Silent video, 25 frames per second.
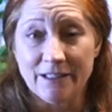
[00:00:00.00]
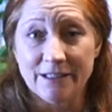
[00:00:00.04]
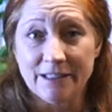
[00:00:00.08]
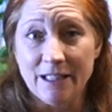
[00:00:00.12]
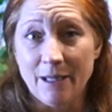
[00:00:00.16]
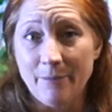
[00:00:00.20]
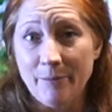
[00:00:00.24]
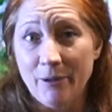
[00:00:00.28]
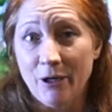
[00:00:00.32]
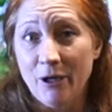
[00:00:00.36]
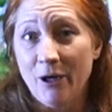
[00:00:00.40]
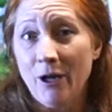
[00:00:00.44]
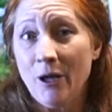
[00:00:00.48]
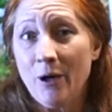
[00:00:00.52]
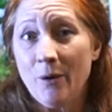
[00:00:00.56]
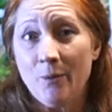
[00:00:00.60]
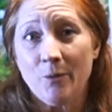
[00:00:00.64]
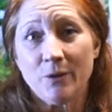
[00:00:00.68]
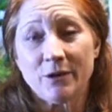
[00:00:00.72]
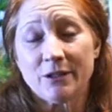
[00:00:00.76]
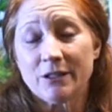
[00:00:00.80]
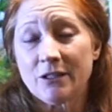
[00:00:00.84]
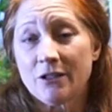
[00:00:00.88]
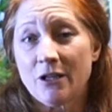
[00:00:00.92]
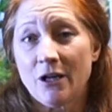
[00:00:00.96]
summer
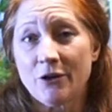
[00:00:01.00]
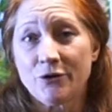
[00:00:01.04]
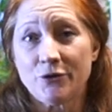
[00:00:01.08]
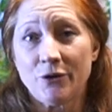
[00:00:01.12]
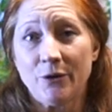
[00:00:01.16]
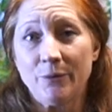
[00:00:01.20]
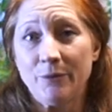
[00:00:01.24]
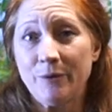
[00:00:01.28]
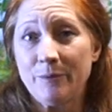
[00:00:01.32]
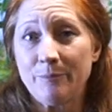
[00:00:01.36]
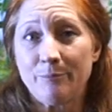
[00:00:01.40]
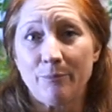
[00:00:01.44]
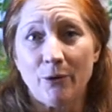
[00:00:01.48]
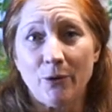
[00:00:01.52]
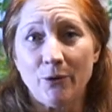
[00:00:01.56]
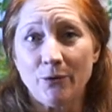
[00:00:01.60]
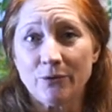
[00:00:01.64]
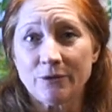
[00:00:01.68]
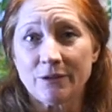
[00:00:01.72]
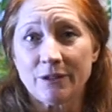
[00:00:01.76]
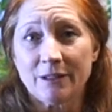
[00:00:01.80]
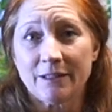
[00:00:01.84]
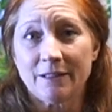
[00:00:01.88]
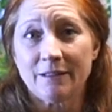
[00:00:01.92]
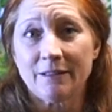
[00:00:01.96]
where cilantro would
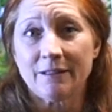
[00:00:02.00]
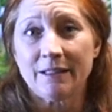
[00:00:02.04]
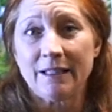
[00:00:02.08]
bolt